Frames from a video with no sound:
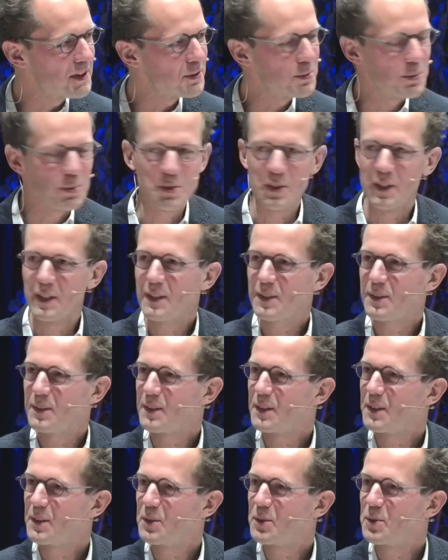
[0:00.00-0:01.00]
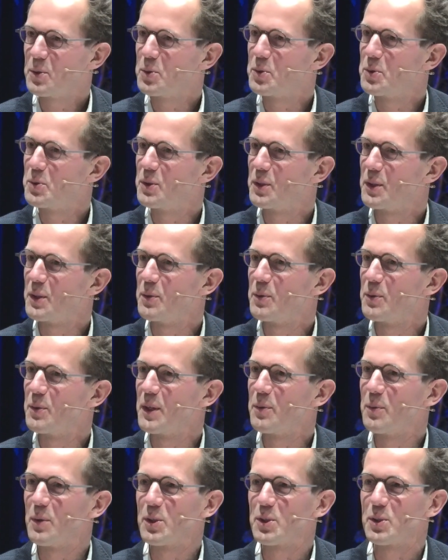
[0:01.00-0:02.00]
cycle, he couldn't, he, he
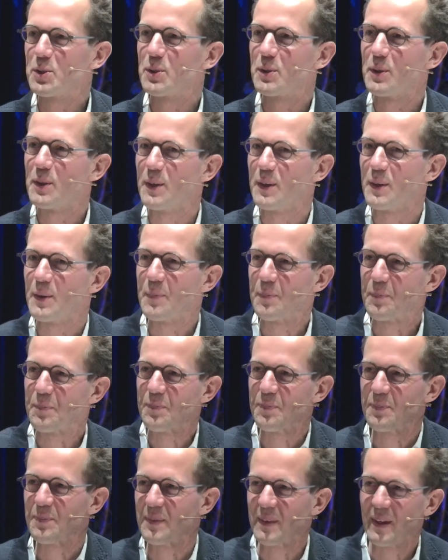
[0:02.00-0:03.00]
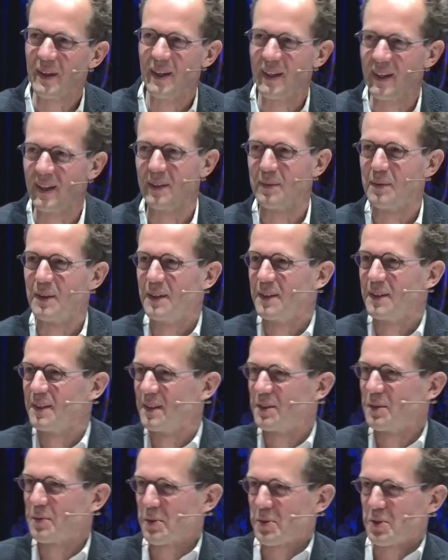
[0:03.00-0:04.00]
was... Um, He, he,
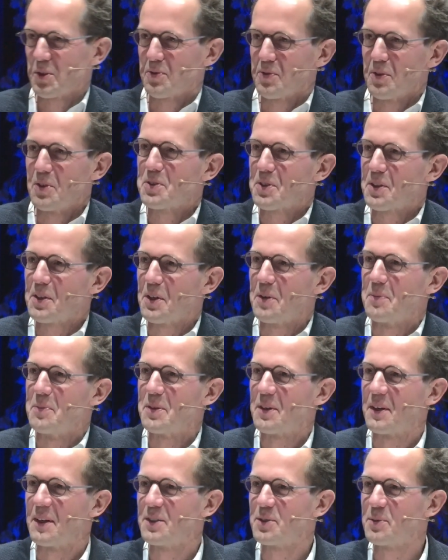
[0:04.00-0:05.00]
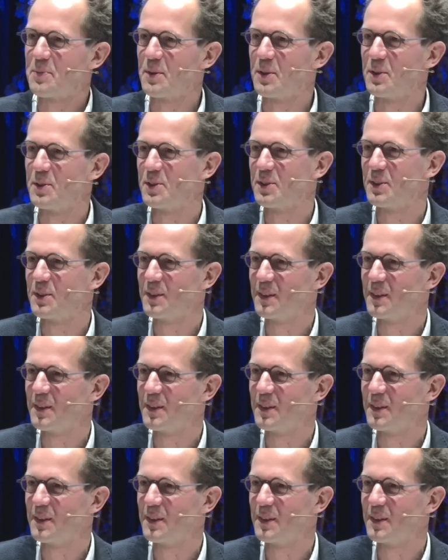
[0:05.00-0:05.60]
that was his first kilometer, I suppose, or?